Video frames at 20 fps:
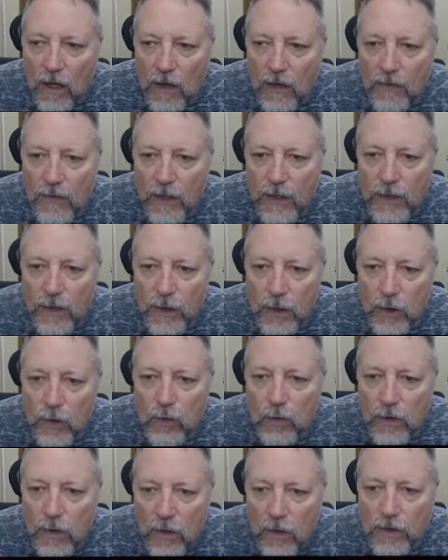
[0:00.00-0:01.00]
that you
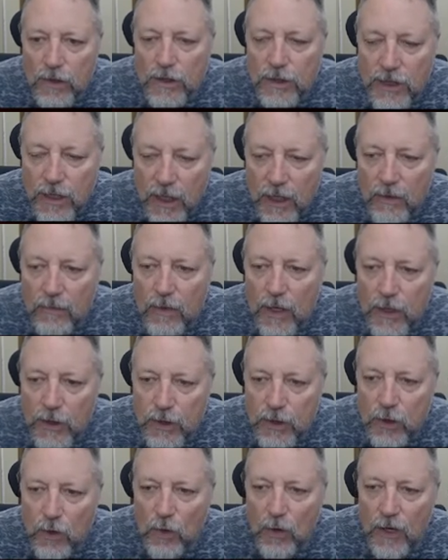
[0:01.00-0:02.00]
would all share my
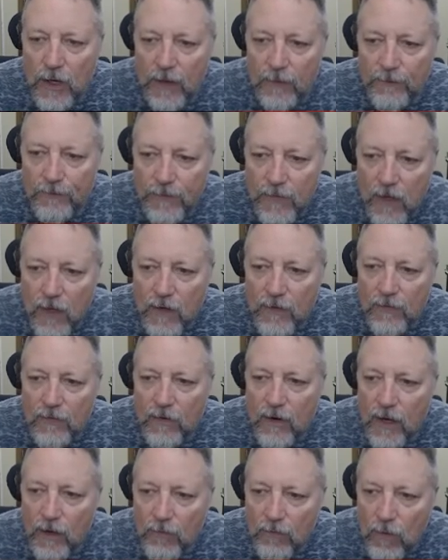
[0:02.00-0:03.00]
joy.
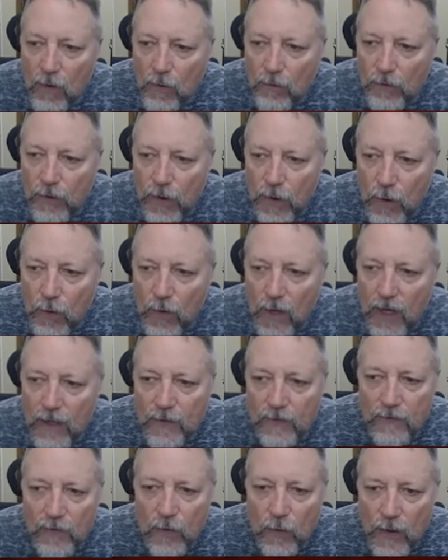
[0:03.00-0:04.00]
For I wrote you out
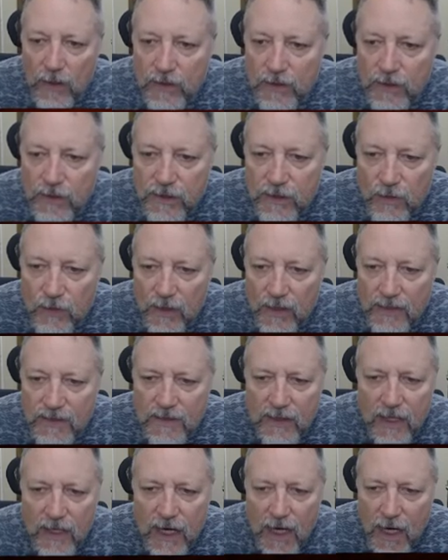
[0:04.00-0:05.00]
of great distress
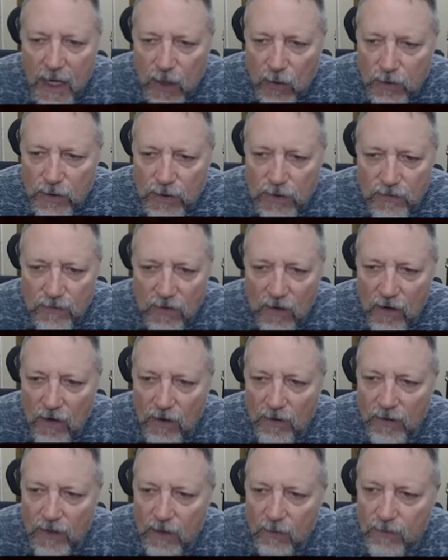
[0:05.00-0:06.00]
and anguish of
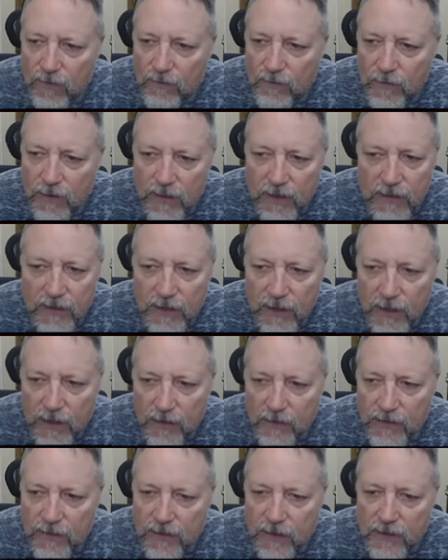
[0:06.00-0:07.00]
heart and with many
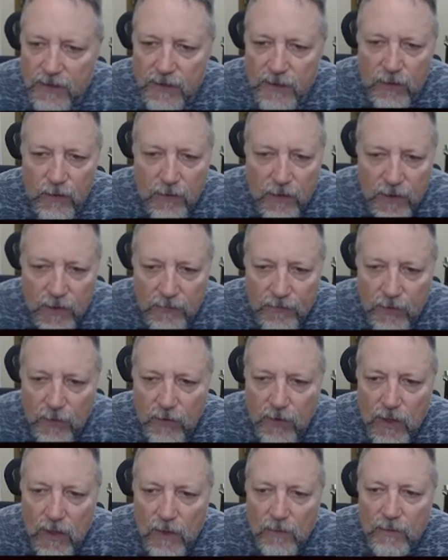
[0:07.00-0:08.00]
tears, not to grieve
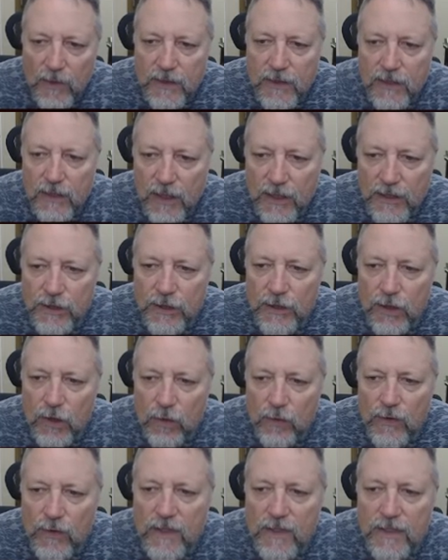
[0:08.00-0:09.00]
you, but to let you
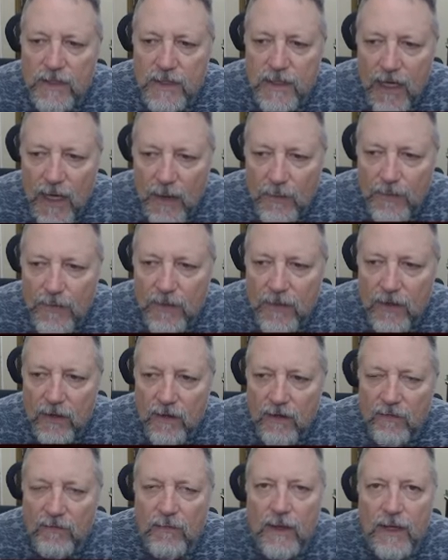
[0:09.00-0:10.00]
know the depth
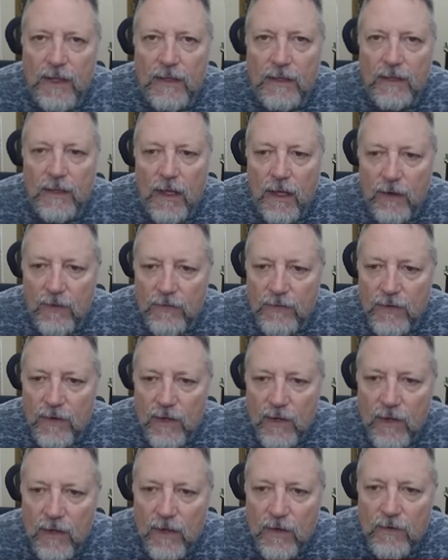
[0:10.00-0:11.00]
of my love
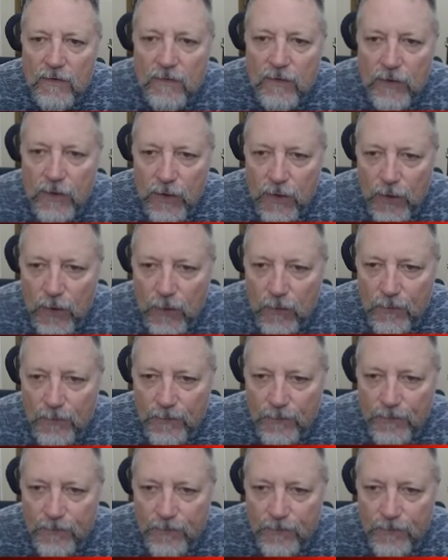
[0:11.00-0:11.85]
for you.